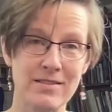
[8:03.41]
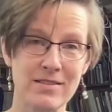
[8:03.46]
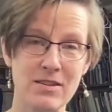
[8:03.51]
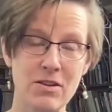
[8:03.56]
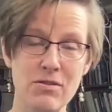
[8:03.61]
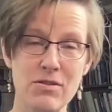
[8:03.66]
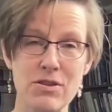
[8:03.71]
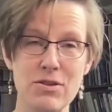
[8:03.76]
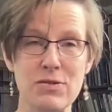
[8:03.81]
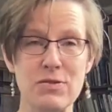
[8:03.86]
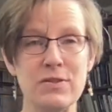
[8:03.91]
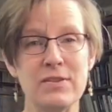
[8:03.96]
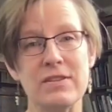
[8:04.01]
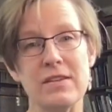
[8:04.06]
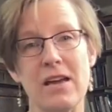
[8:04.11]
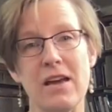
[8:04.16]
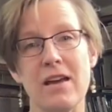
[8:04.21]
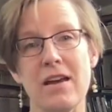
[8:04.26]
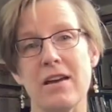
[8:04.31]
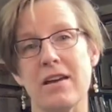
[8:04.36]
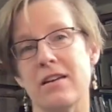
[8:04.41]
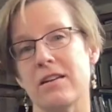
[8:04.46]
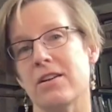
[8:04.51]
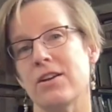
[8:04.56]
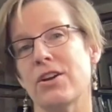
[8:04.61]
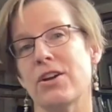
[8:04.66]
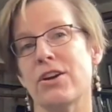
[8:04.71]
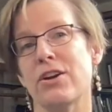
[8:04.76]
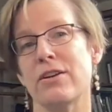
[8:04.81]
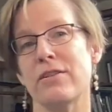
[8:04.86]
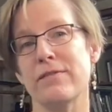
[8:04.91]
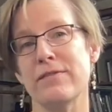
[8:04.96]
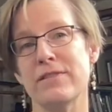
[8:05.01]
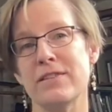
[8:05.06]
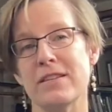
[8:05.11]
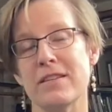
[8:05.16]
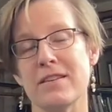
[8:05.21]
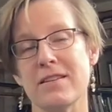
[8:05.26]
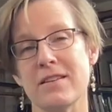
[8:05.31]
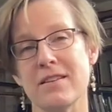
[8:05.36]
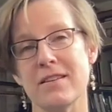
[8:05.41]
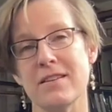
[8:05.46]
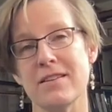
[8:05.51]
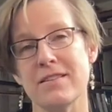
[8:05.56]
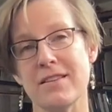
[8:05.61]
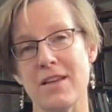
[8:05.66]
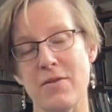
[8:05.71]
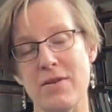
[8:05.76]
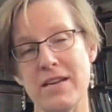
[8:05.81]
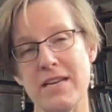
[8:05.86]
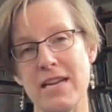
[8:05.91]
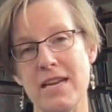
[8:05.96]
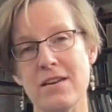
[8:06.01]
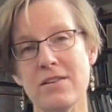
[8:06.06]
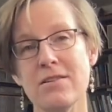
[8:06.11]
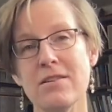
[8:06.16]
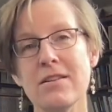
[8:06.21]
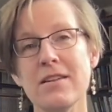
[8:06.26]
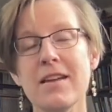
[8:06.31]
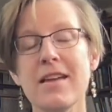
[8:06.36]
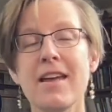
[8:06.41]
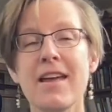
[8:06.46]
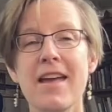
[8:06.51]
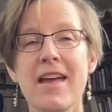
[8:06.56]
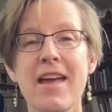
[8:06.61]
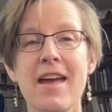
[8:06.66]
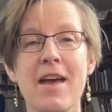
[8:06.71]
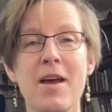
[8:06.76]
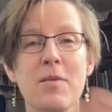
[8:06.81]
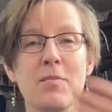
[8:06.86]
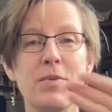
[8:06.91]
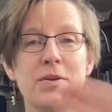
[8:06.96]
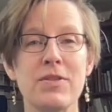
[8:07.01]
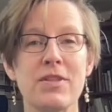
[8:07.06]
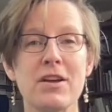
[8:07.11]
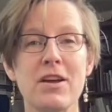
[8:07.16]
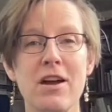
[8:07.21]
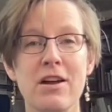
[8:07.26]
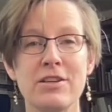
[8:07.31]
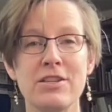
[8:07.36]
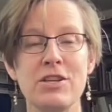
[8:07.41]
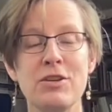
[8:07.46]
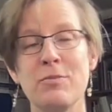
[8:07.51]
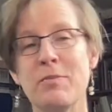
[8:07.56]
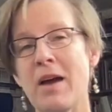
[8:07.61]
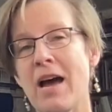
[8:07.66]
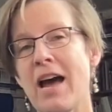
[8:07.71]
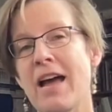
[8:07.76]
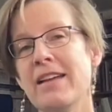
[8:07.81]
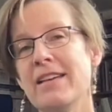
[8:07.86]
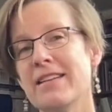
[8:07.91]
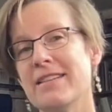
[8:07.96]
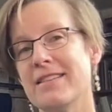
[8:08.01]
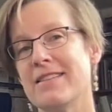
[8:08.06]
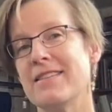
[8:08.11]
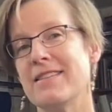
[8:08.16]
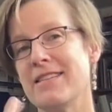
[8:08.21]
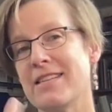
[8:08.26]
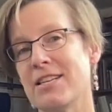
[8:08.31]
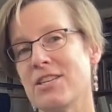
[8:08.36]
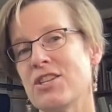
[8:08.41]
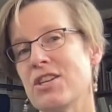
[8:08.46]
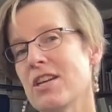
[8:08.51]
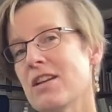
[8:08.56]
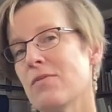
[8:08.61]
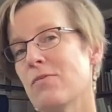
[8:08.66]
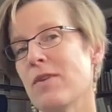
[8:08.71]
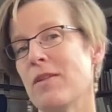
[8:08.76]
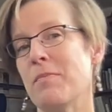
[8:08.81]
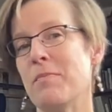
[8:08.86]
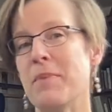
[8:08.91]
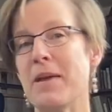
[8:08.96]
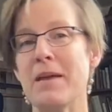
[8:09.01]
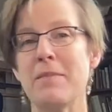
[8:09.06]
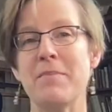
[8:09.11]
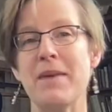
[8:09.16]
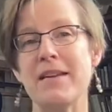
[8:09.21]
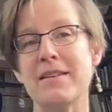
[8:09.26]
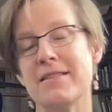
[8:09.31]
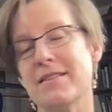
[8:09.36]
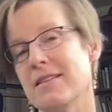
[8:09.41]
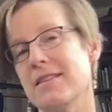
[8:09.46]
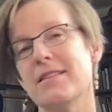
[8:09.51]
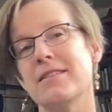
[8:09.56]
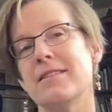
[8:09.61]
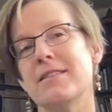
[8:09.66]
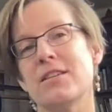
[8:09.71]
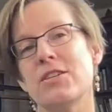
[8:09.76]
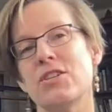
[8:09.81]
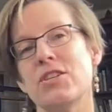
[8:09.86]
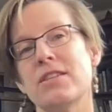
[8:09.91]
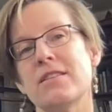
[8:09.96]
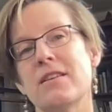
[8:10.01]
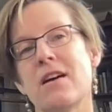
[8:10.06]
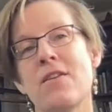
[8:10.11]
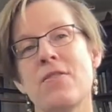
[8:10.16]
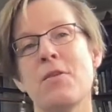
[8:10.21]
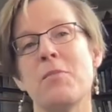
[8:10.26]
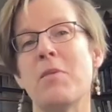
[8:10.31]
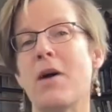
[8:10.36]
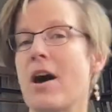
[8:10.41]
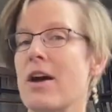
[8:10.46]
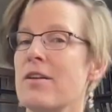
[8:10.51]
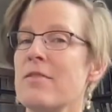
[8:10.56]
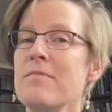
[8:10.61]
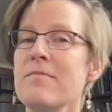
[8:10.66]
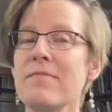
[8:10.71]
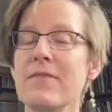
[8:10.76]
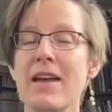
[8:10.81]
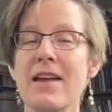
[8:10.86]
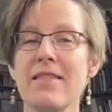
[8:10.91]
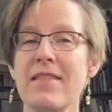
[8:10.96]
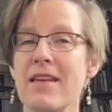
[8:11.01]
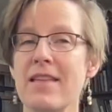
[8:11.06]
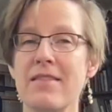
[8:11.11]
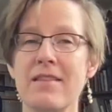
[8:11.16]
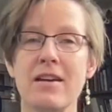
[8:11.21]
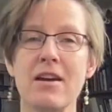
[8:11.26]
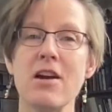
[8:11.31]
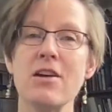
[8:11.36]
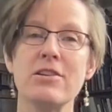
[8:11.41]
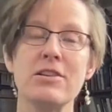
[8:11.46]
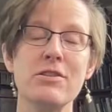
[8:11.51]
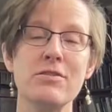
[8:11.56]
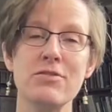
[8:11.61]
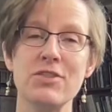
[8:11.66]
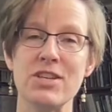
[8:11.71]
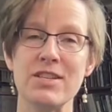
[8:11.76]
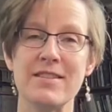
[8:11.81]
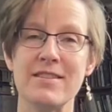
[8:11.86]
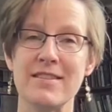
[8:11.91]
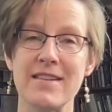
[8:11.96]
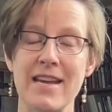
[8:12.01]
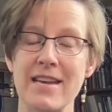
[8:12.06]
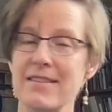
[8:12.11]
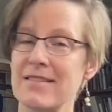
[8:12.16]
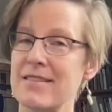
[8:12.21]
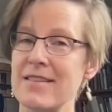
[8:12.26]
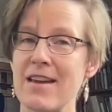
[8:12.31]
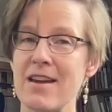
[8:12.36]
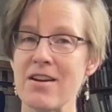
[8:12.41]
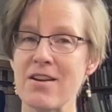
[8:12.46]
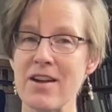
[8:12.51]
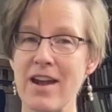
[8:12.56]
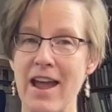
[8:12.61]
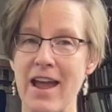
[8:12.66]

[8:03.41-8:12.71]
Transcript: So use a curved sewing needle, put the cartoon behind and stitch it with big basting stitches on the bottom, and then the cartoon just stays there.